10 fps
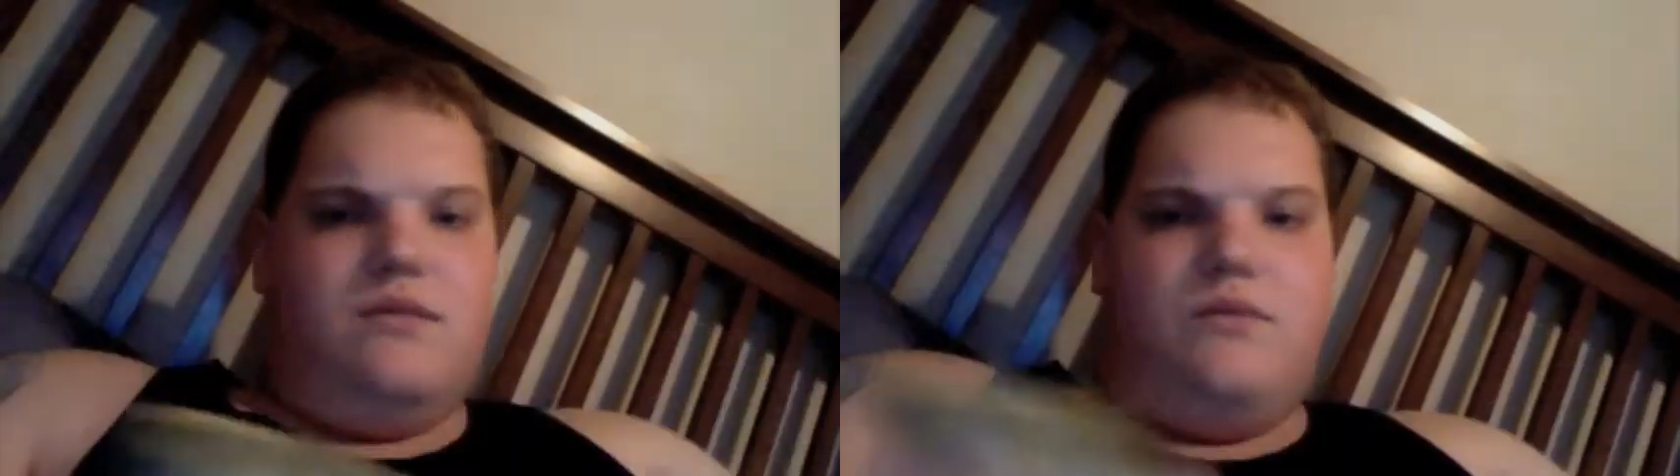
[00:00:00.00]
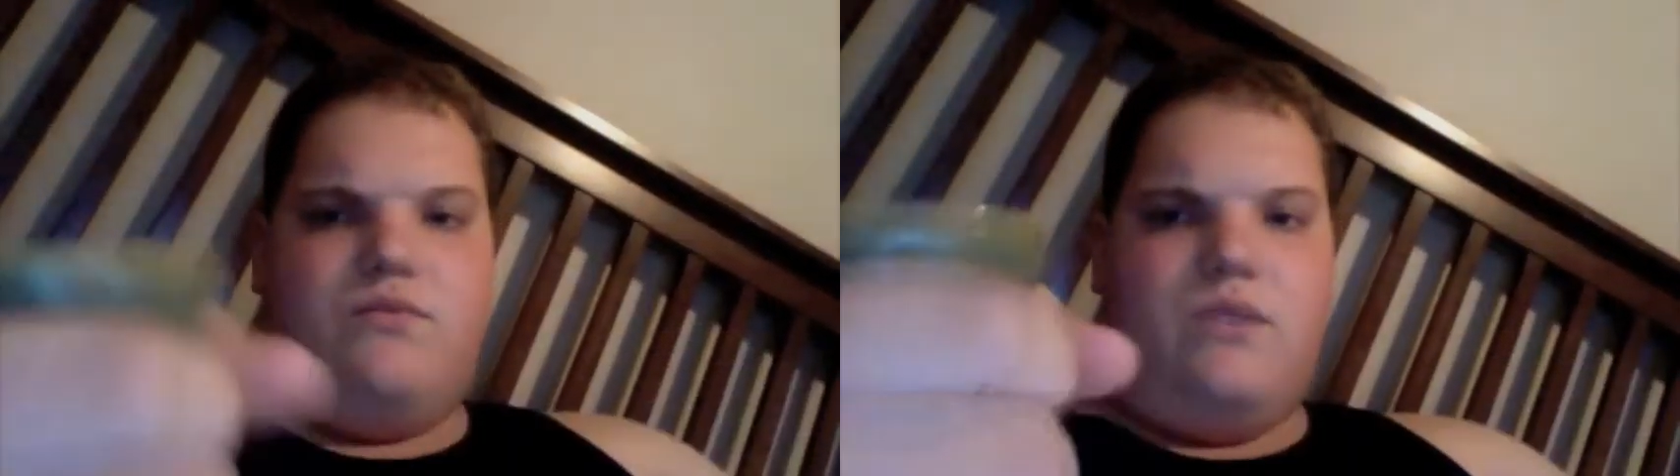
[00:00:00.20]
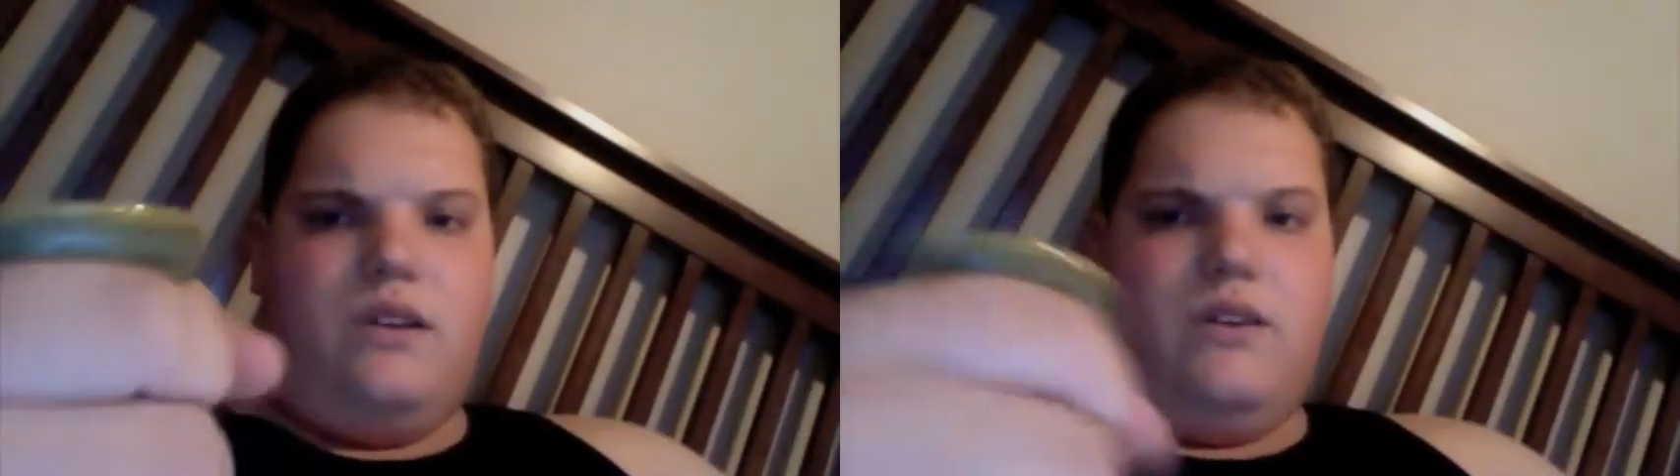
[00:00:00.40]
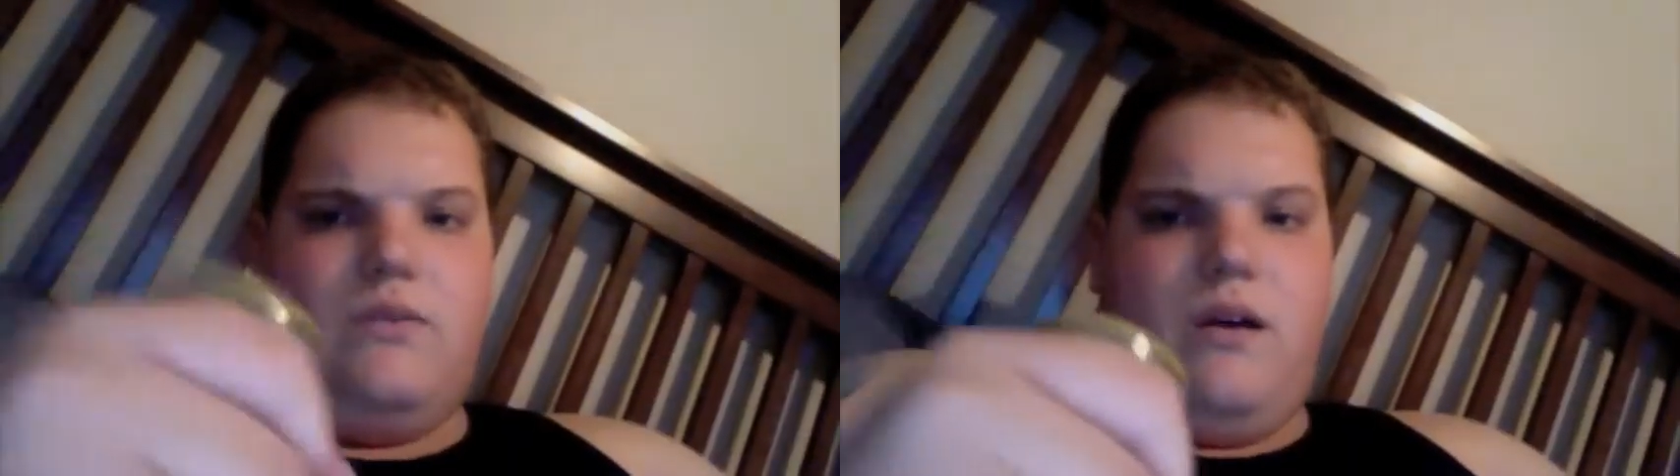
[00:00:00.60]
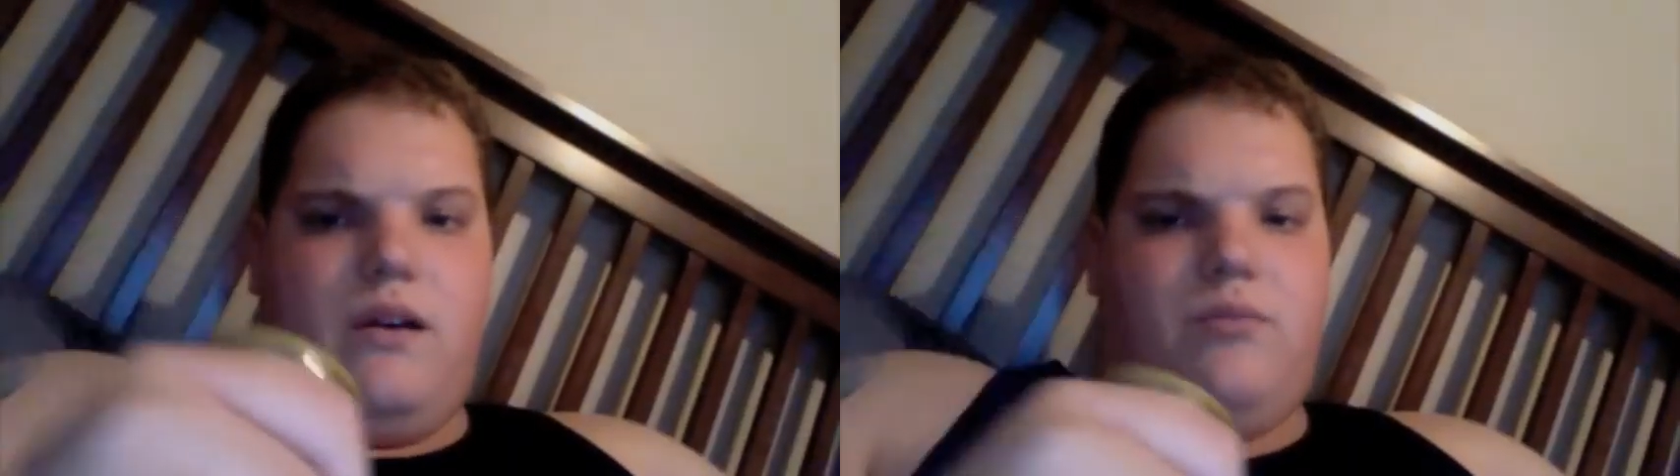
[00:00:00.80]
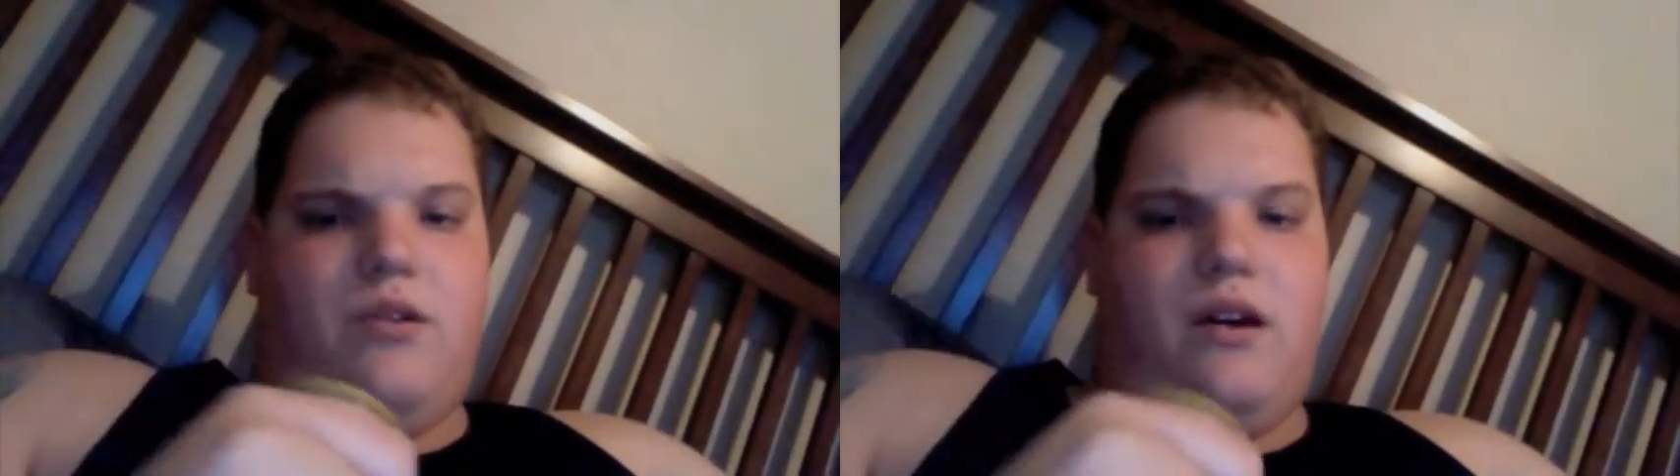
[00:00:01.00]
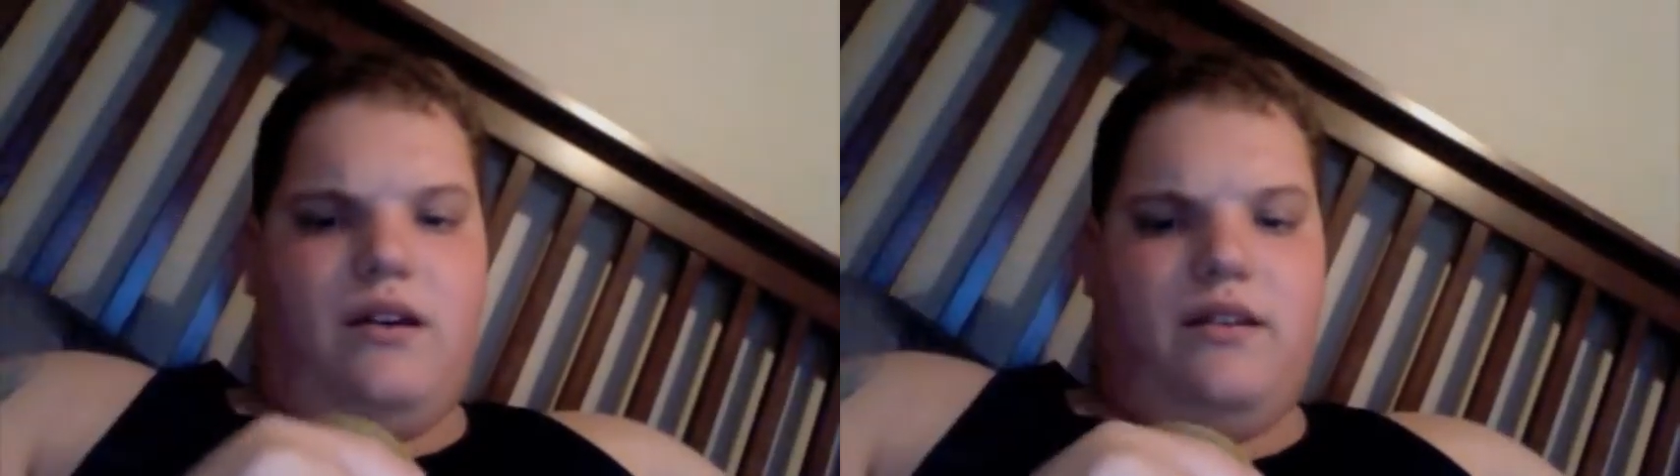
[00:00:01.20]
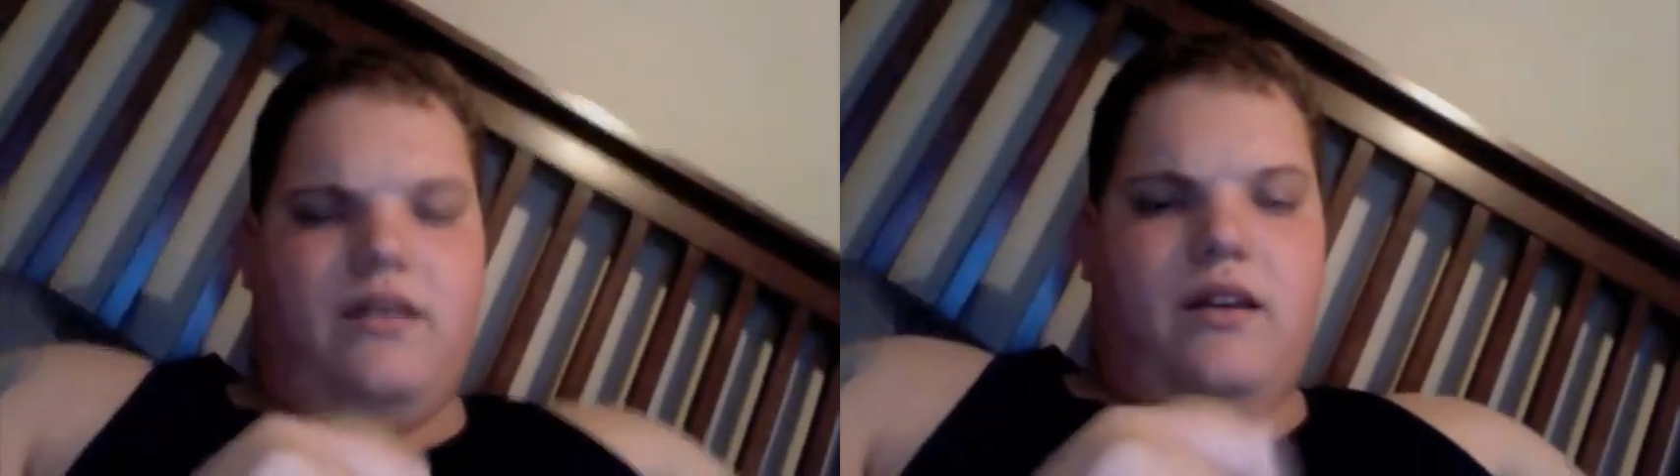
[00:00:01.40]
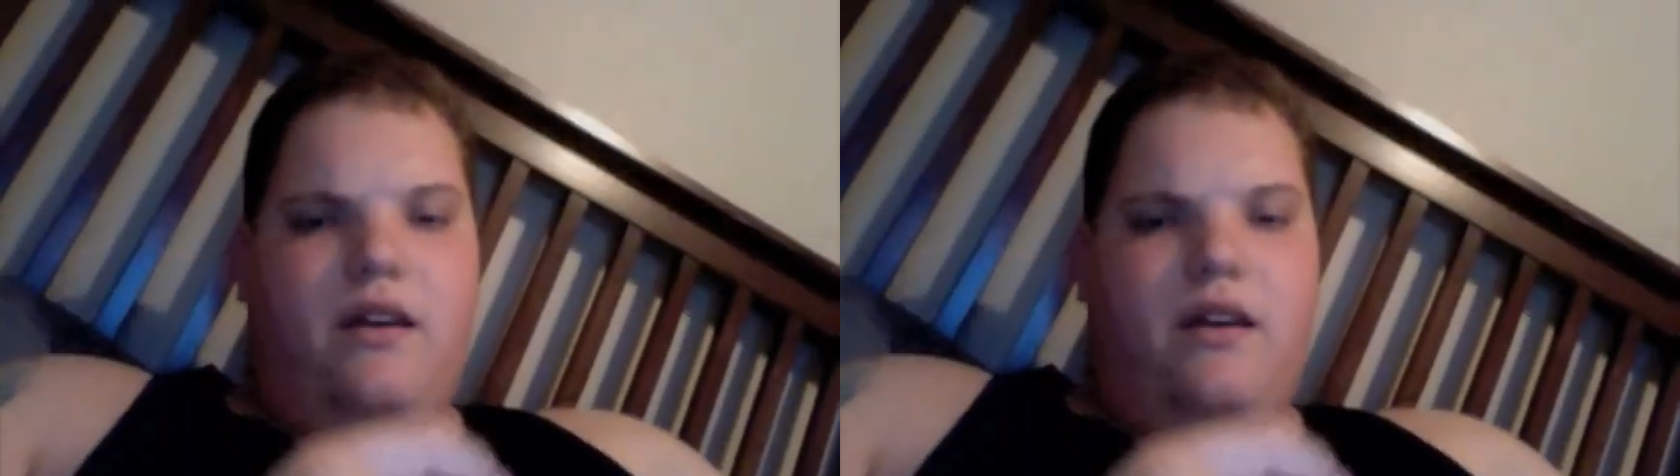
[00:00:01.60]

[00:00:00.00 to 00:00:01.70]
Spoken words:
A really quality product.